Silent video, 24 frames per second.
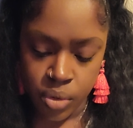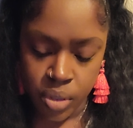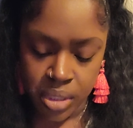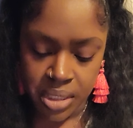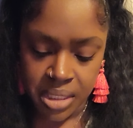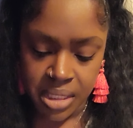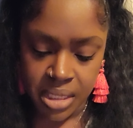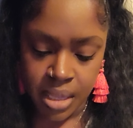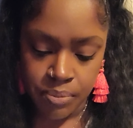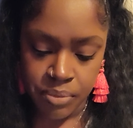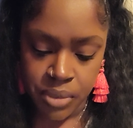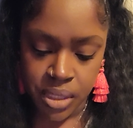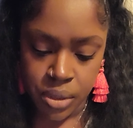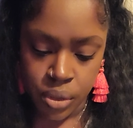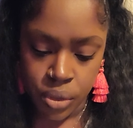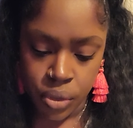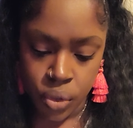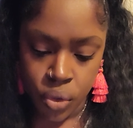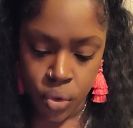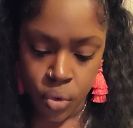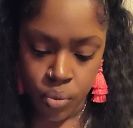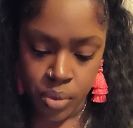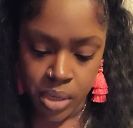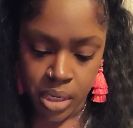or something
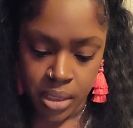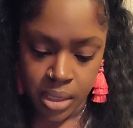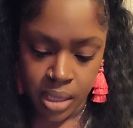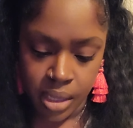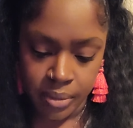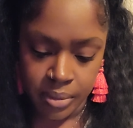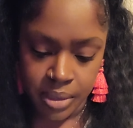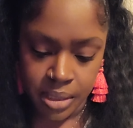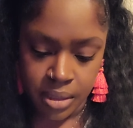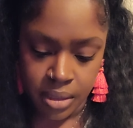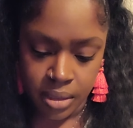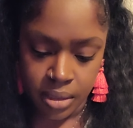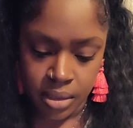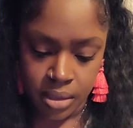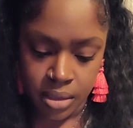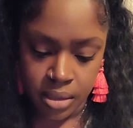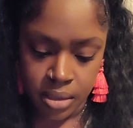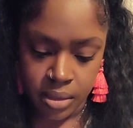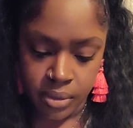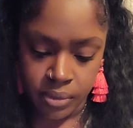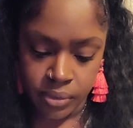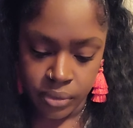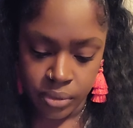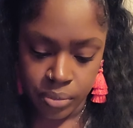new when it comes to
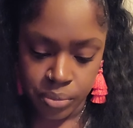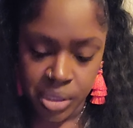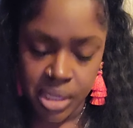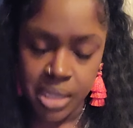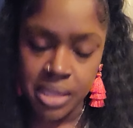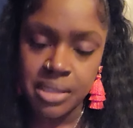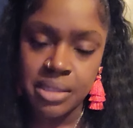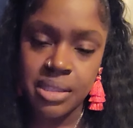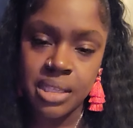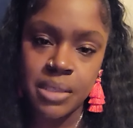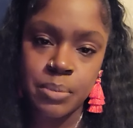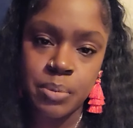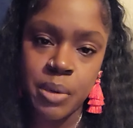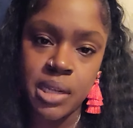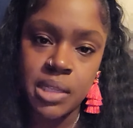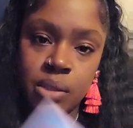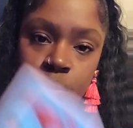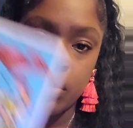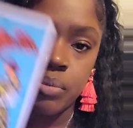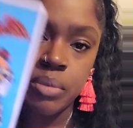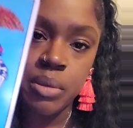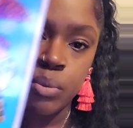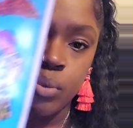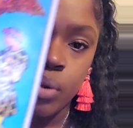love because this
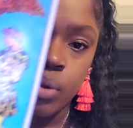person will be